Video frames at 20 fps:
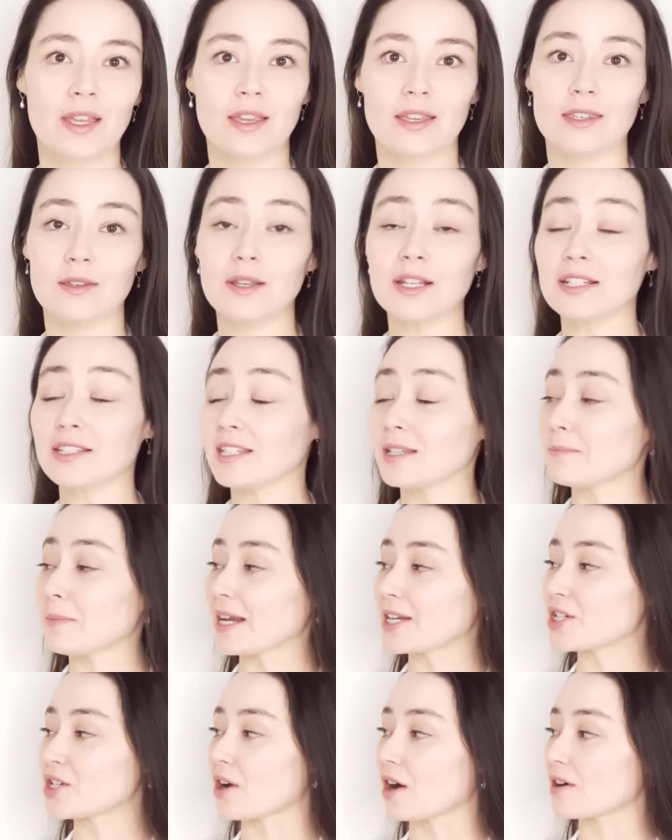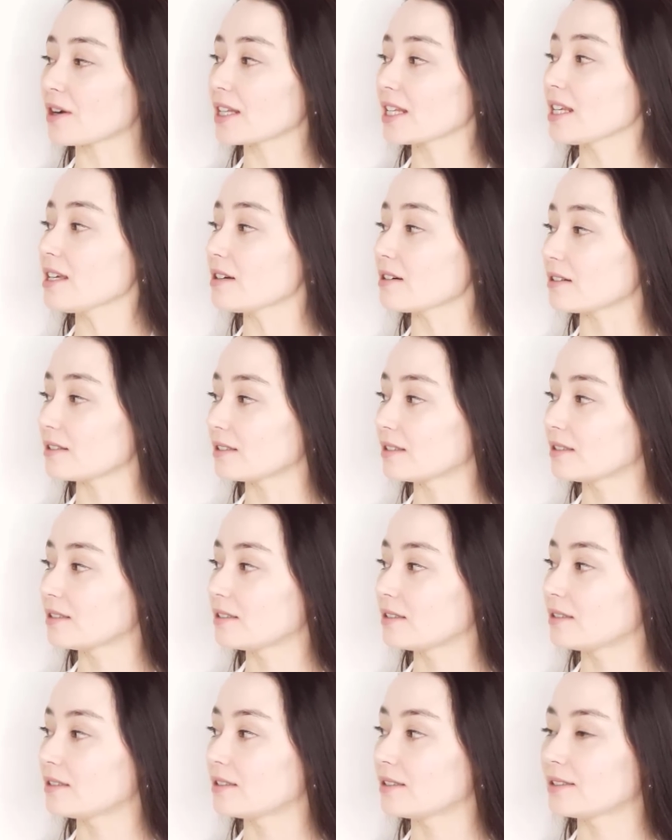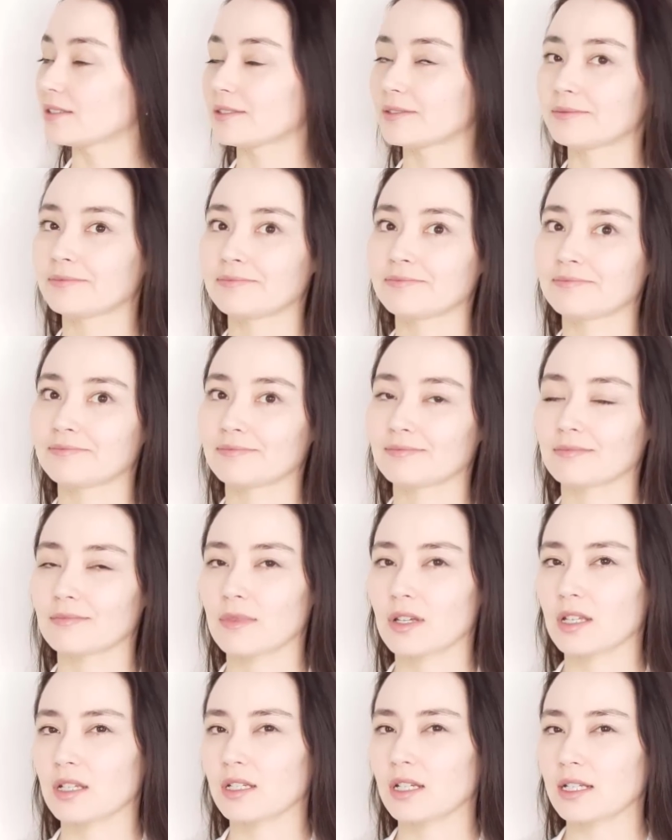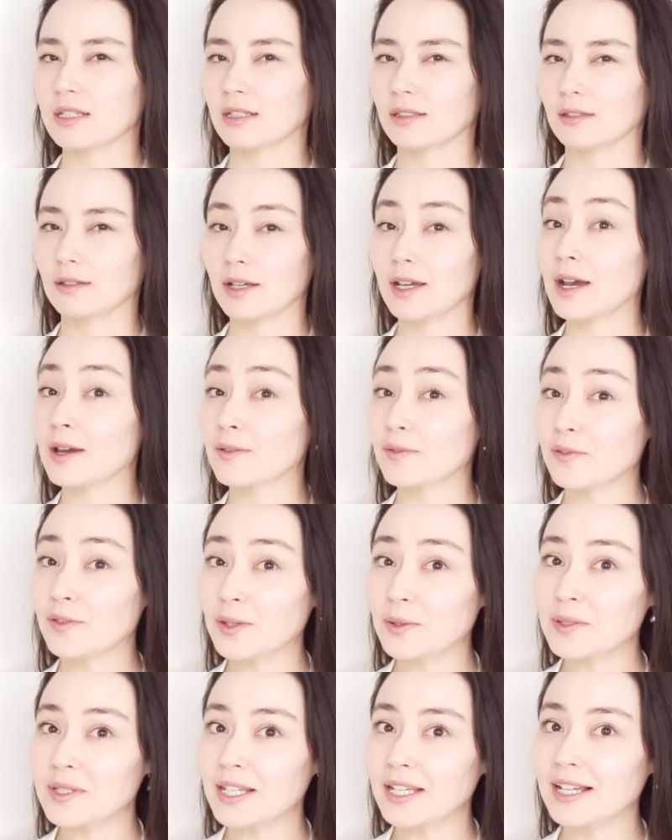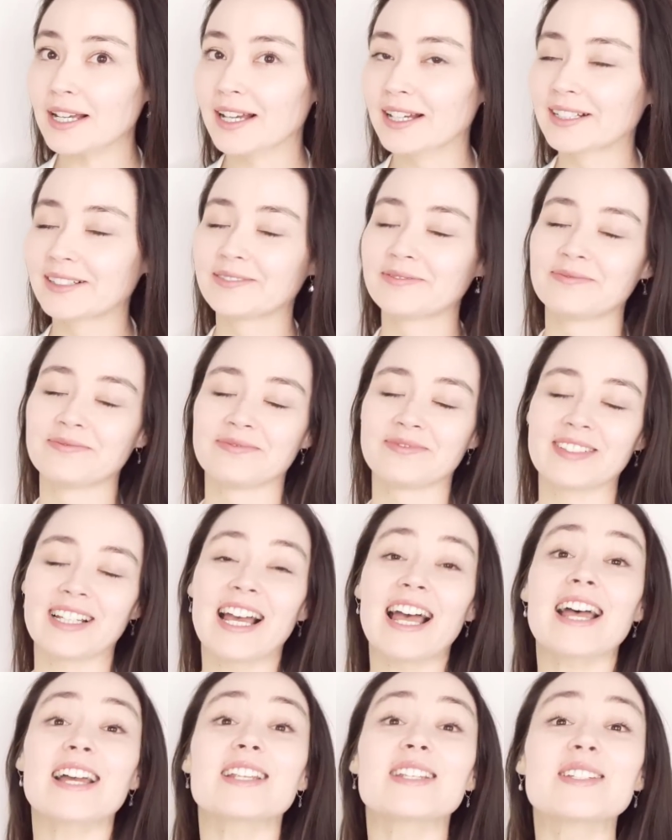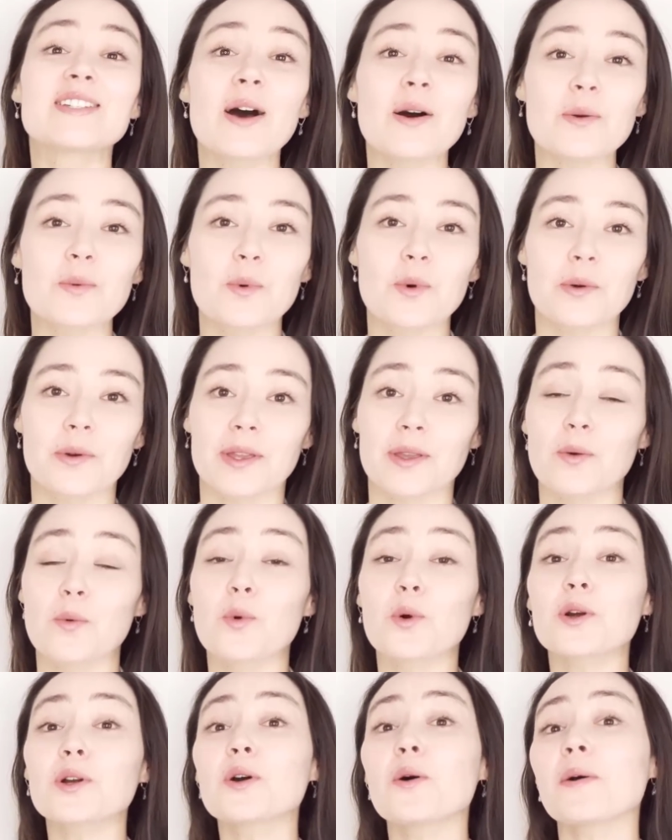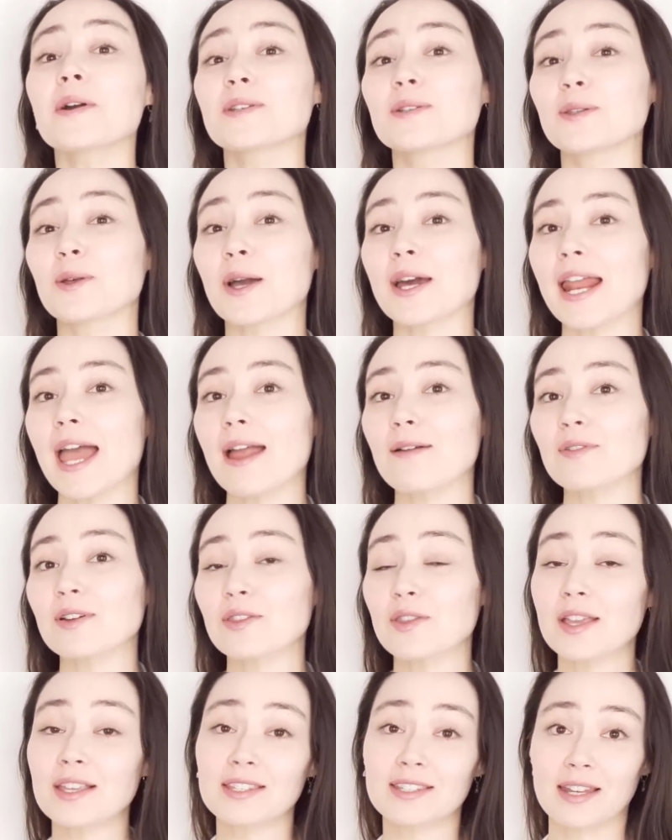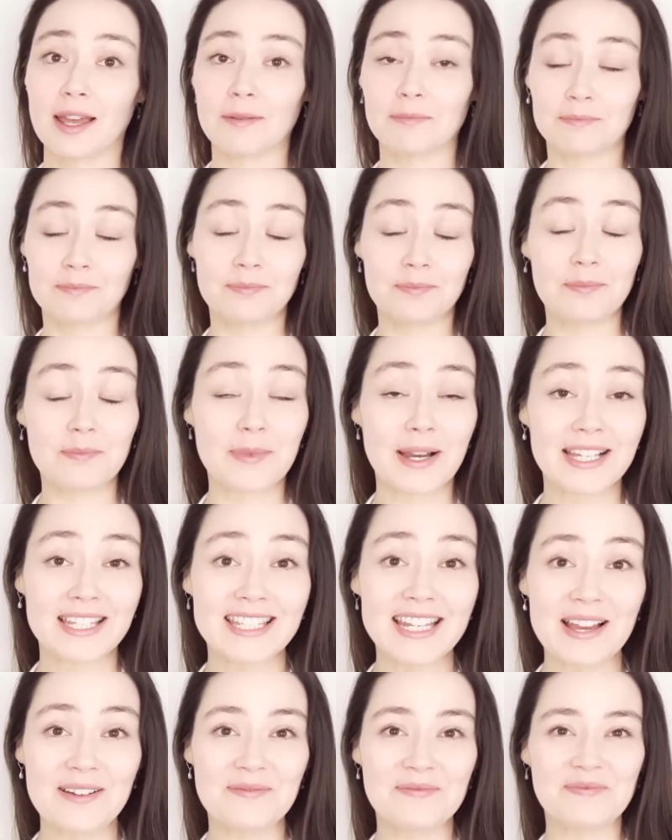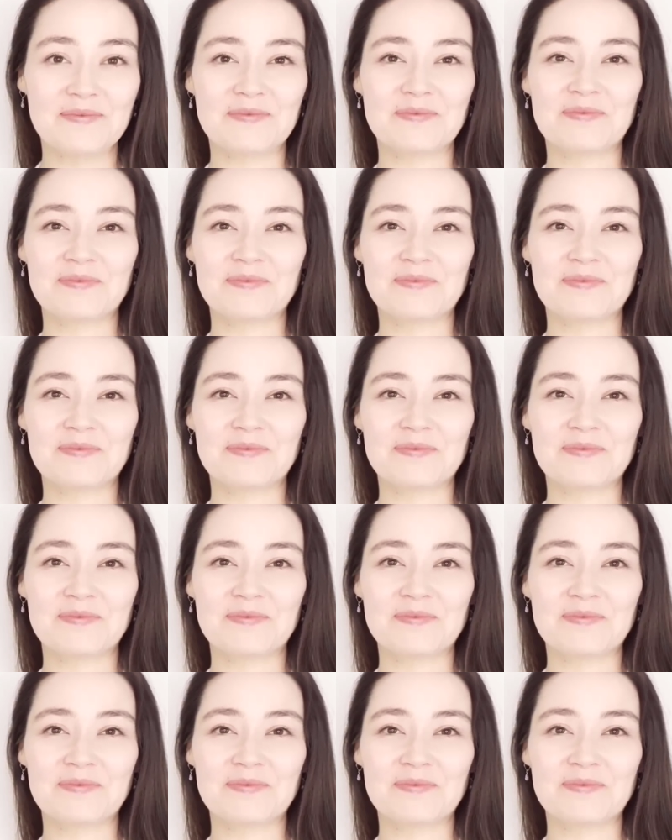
You can see my chart here. Does it look confusing? Don't worry, we're going to look at everything step by step.